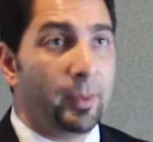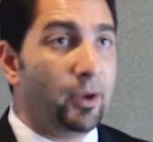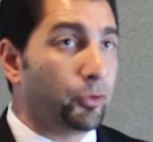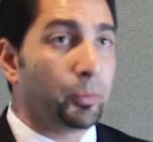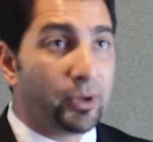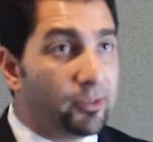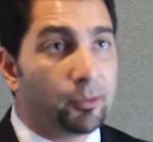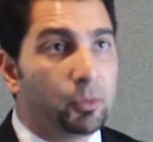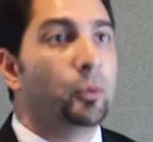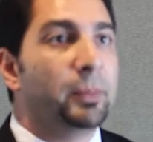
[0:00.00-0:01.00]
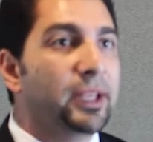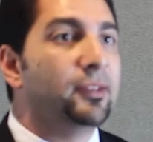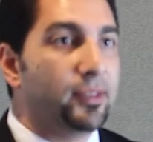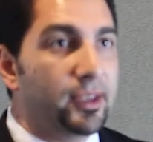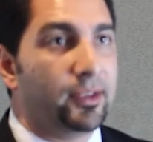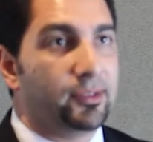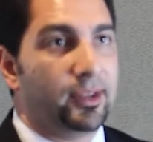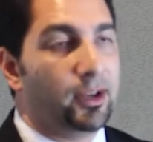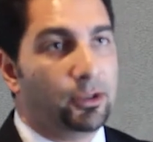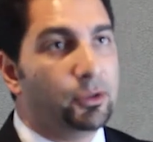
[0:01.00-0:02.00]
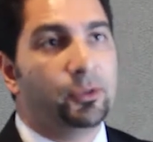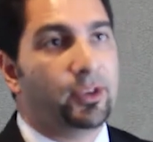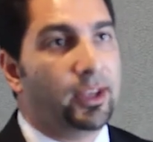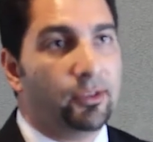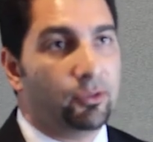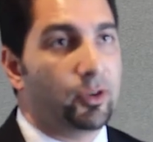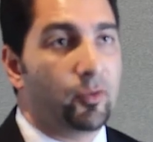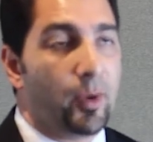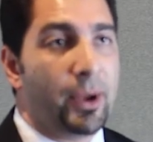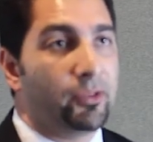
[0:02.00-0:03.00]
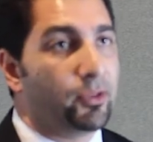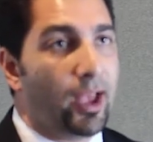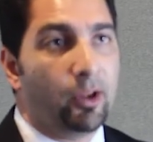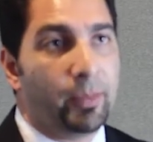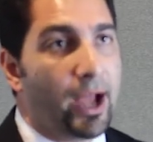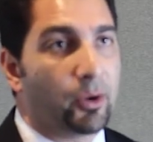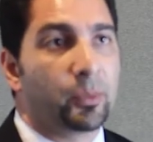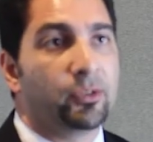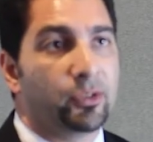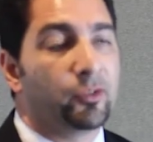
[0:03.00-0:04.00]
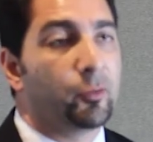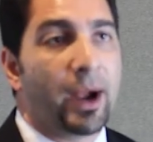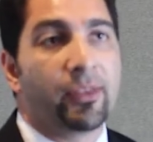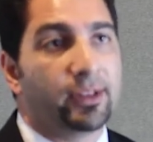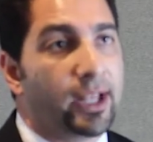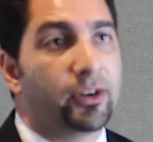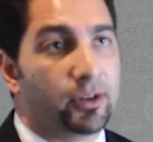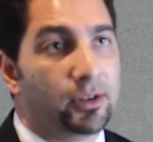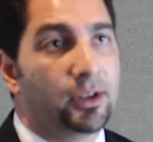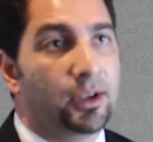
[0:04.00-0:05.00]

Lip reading: balance or principal means this. It includes any sort of amounts held back or reserved by the lender.